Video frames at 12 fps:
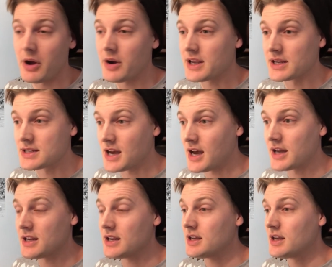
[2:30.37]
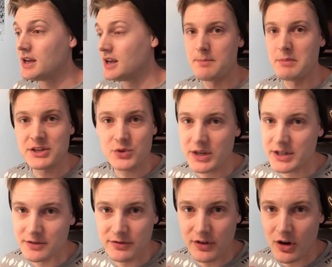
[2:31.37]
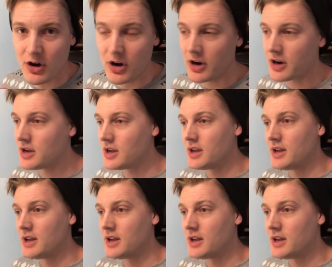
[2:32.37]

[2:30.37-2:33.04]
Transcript: Mary Keitany, Meseret Defar,